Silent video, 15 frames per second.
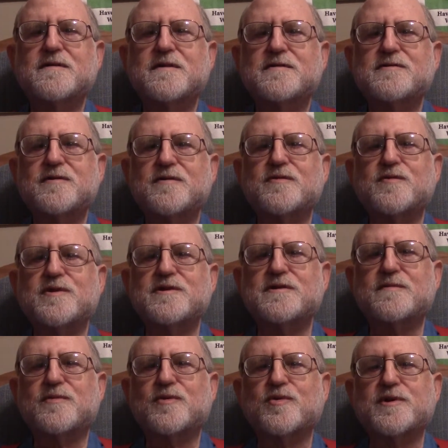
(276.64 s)
a certain
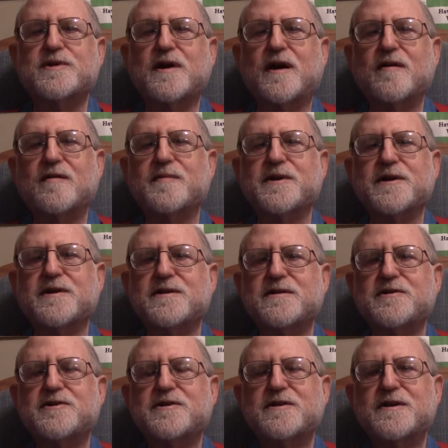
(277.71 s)
reasonable retirement
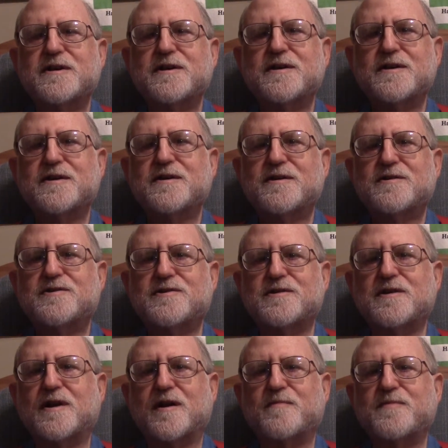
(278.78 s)
age
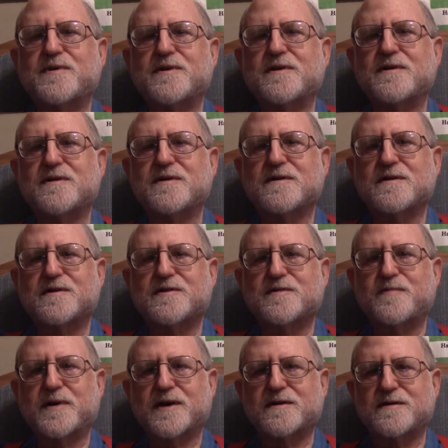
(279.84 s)
should not be
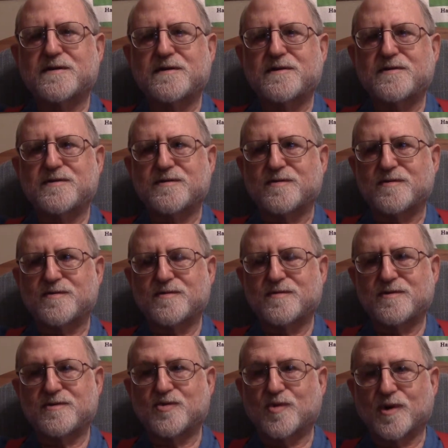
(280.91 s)
expected to
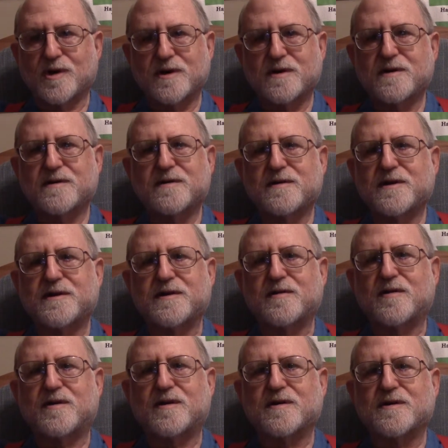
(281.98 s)
work any
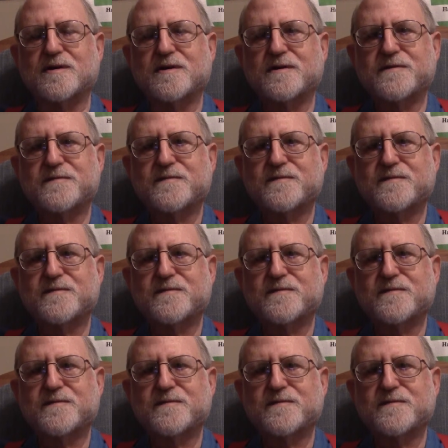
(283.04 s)
longer.